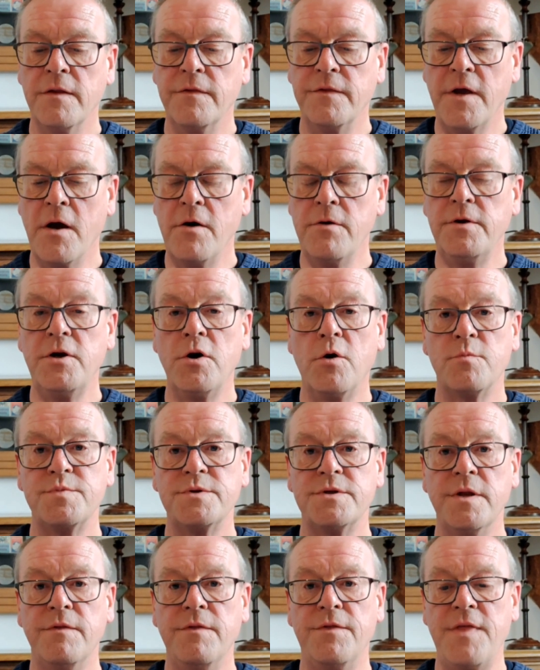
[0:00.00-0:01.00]
The only
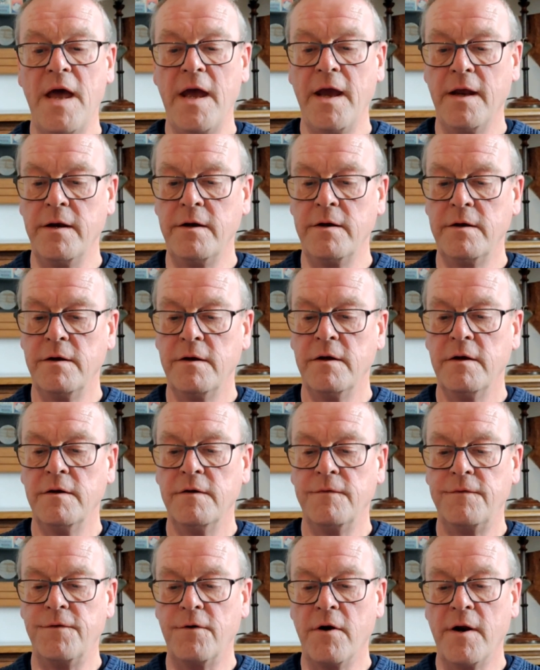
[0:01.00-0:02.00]
option then
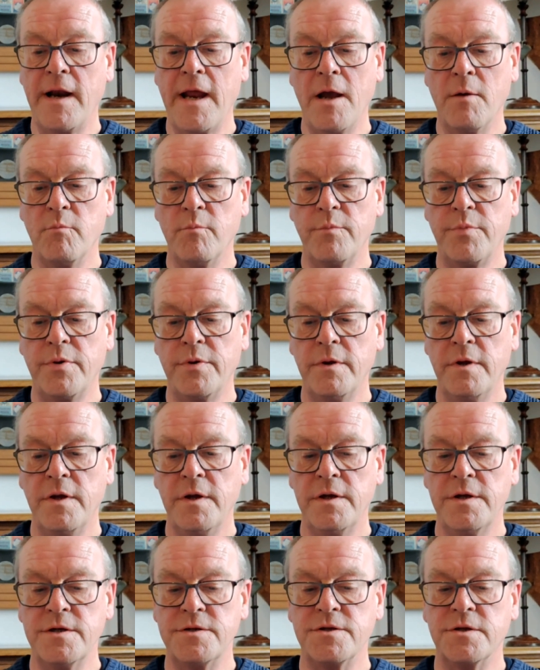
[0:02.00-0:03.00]
for an AMP
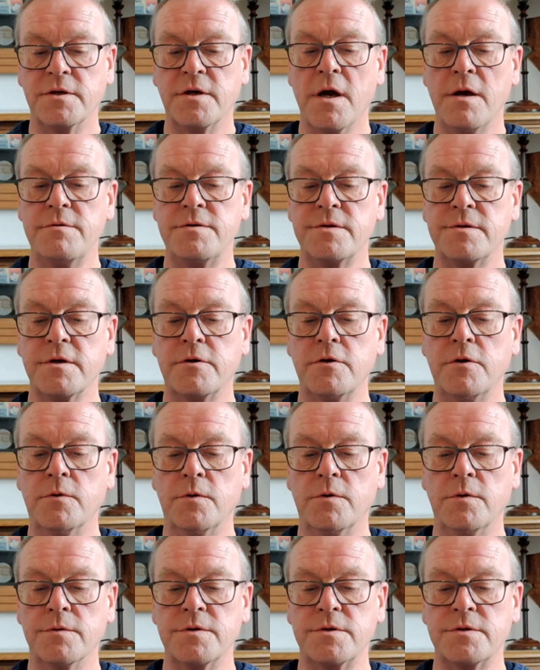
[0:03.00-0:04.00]
is to go to the
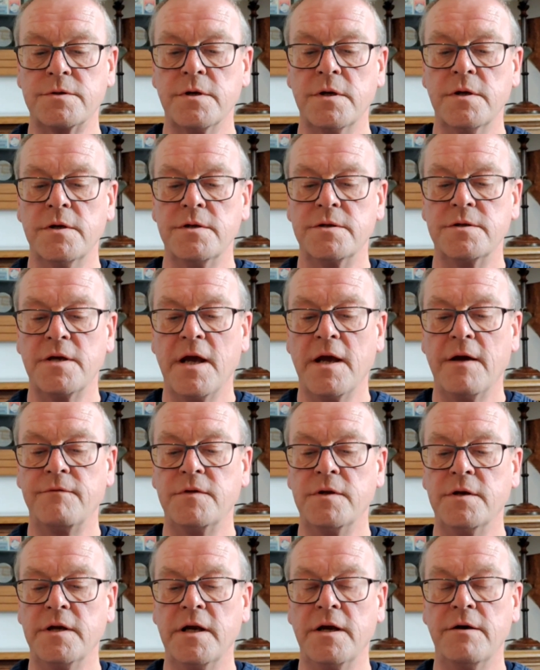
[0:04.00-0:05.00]
courts to
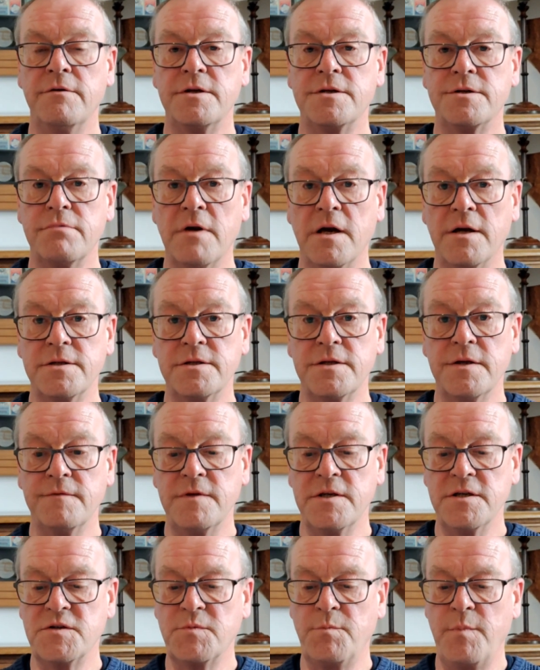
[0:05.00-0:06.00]
have the nearest relative
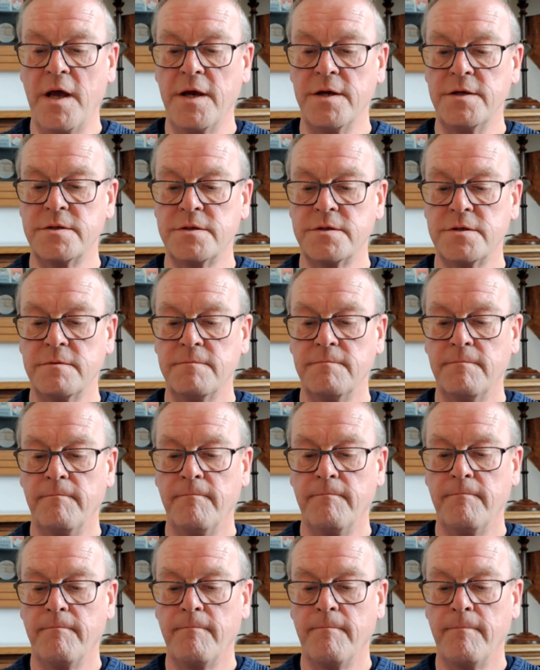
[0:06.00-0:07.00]
displaced.
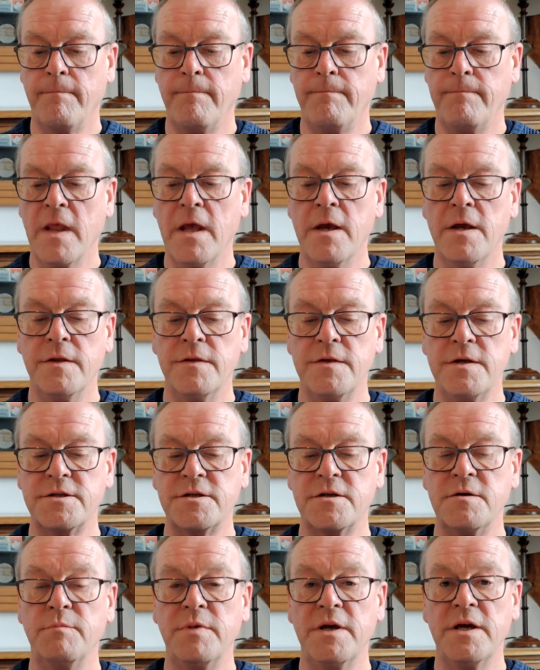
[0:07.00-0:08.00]
This
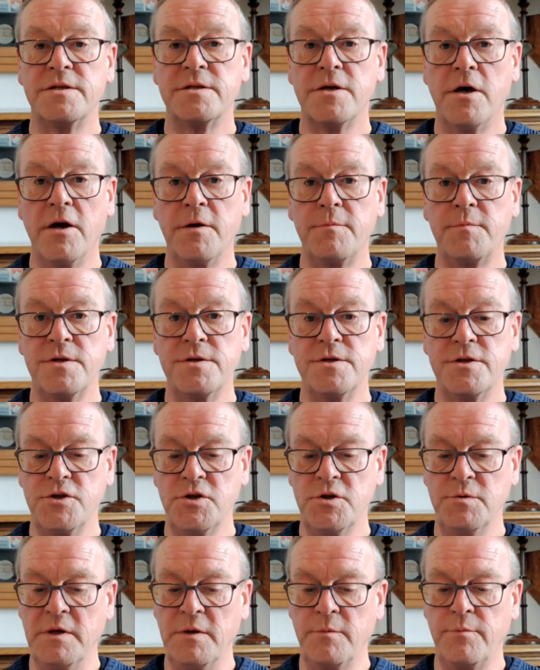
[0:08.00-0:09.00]
can be a
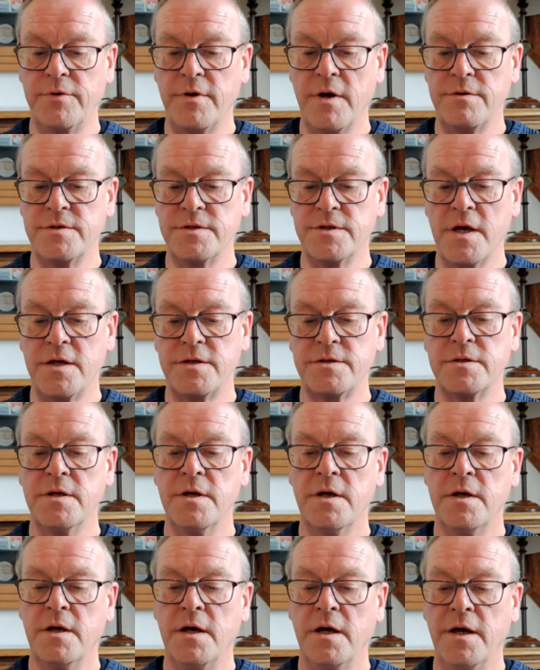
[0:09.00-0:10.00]
time-consuming process,
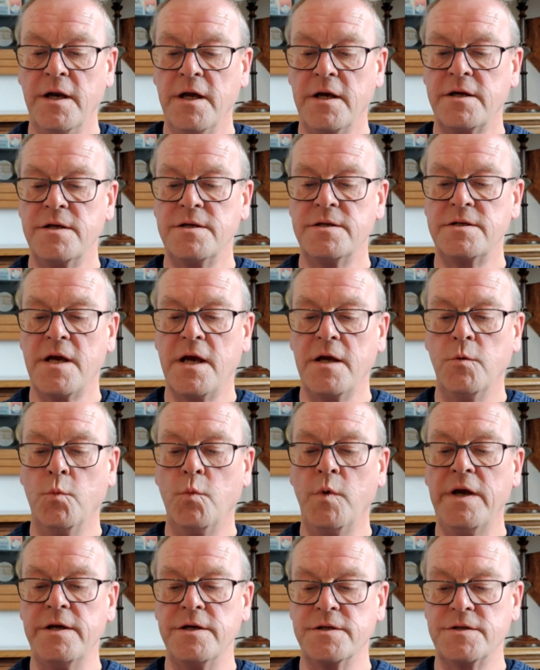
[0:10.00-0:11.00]
and it can take
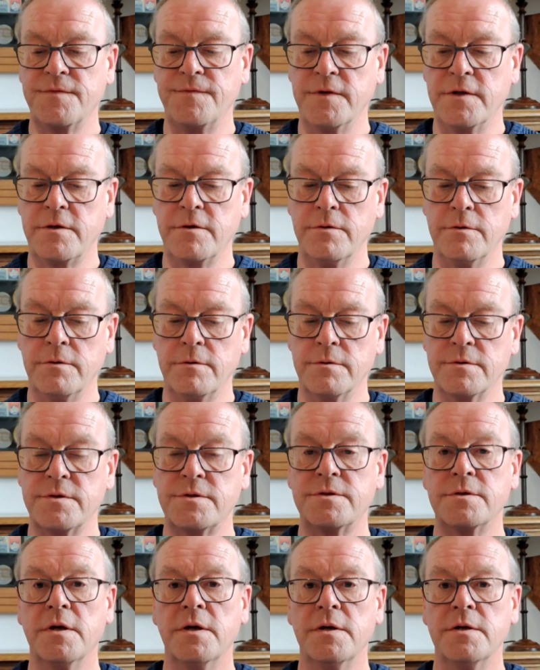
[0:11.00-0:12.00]
weeks for the
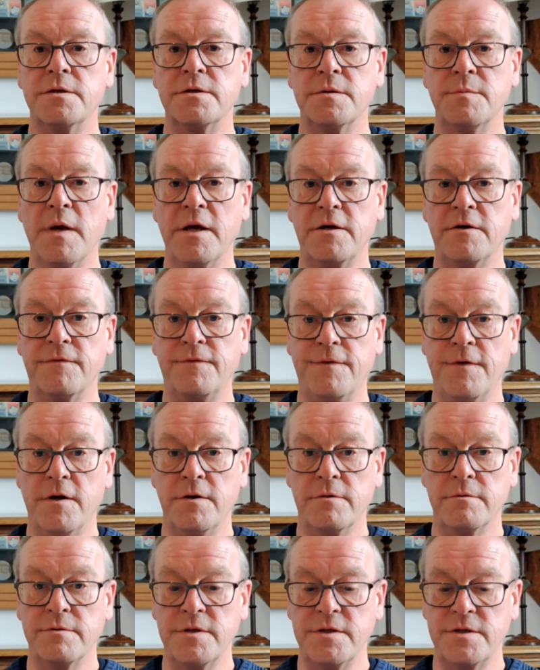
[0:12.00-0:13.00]
courts to make a
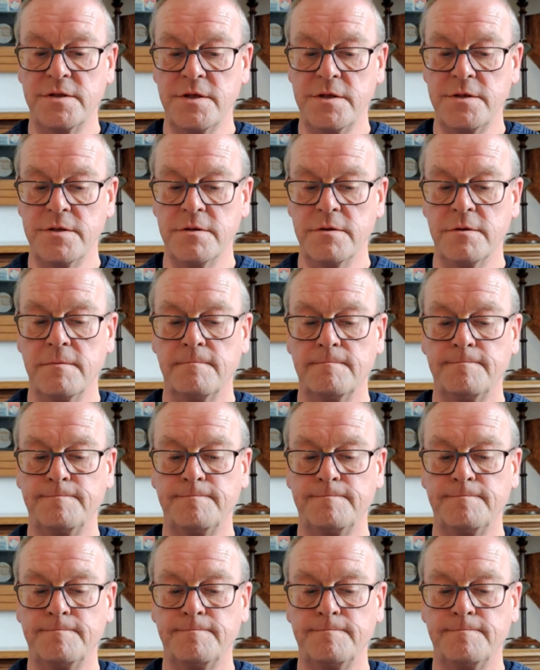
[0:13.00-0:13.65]
final decision.